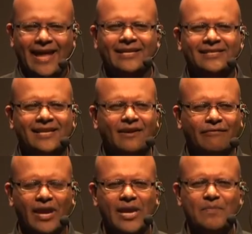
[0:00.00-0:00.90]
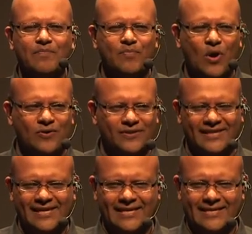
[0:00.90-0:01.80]
And instead of
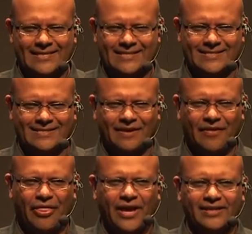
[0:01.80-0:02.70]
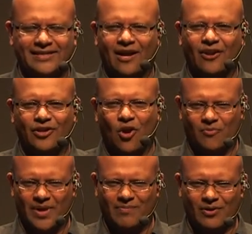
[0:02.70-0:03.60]
imposing things on
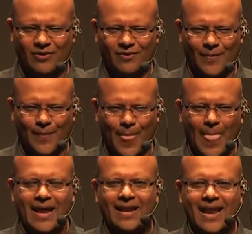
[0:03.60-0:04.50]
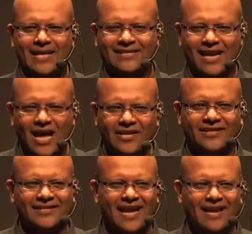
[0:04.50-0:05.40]
young people, let's
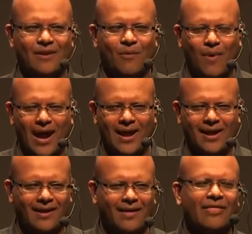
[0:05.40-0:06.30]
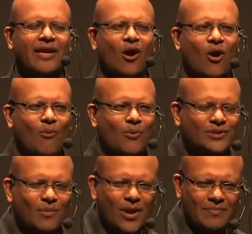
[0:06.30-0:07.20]
understand why they are
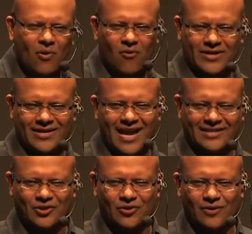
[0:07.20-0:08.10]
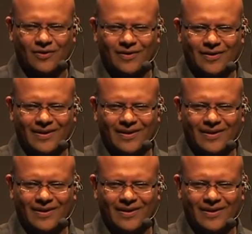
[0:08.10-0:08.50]
somewhat bored at school.